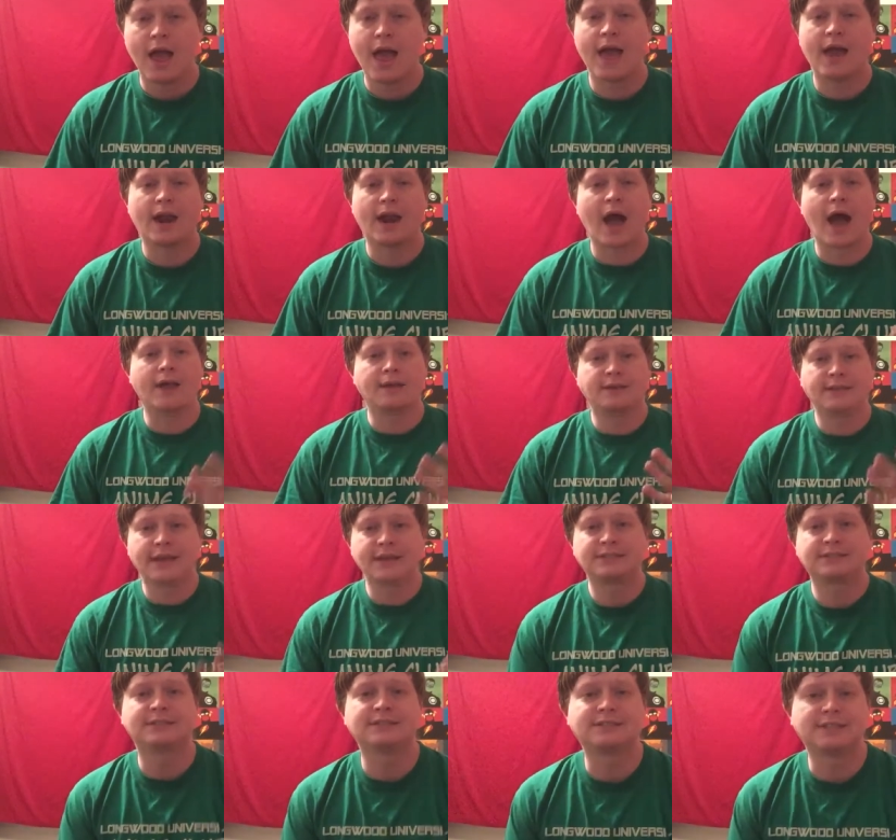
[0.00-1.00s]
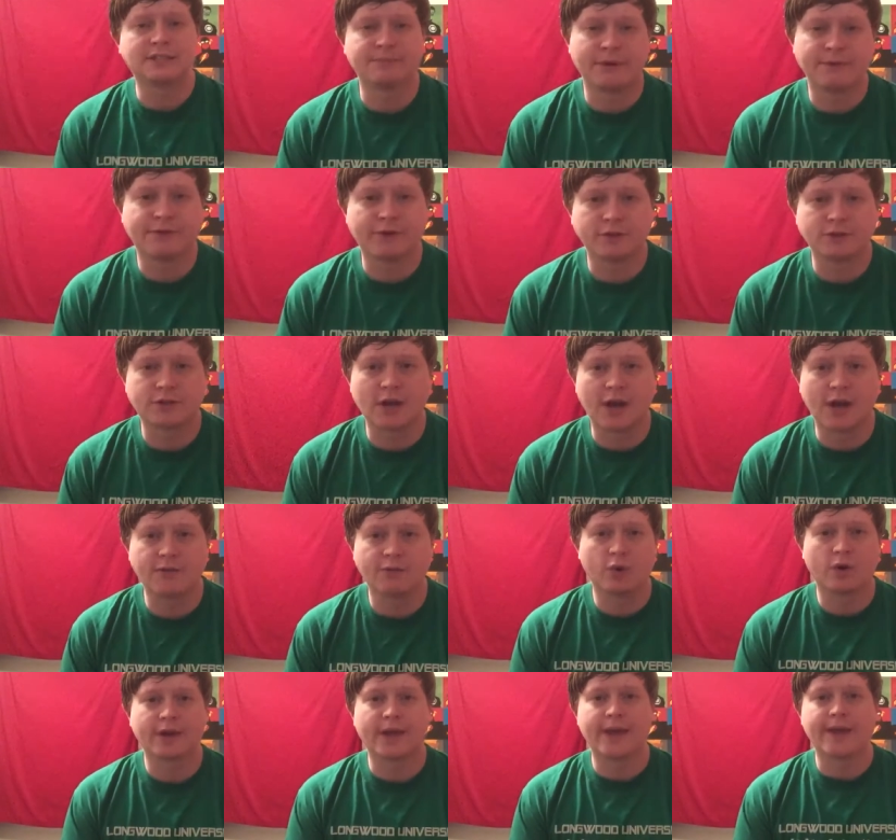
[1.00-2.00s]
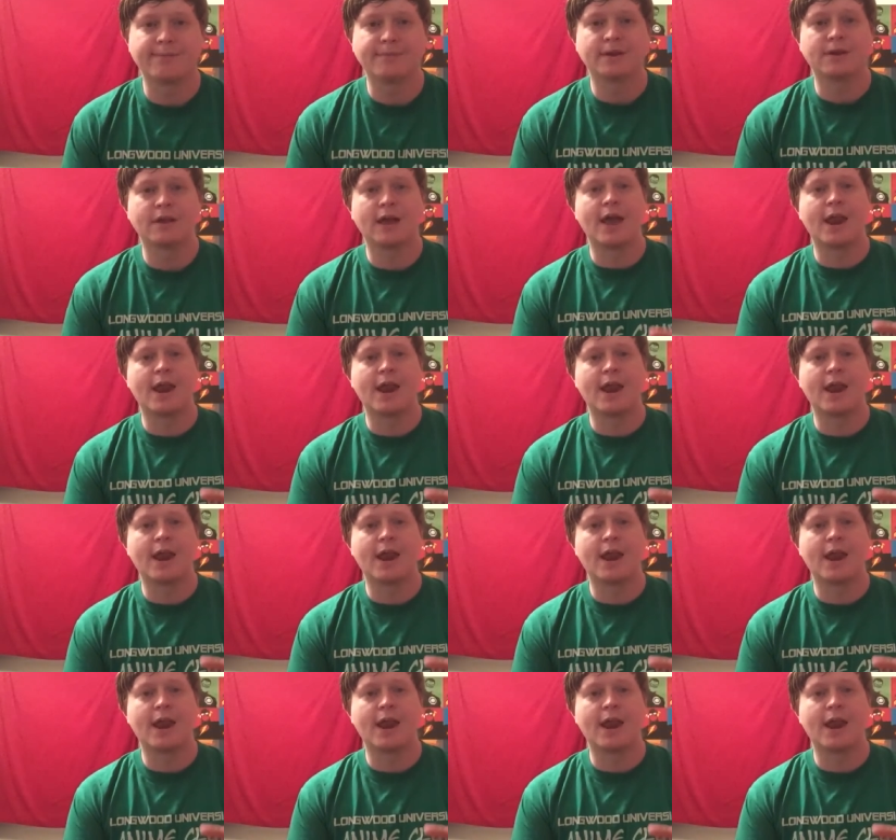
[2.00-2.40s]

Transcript: And I, yes, this is my first God of War game,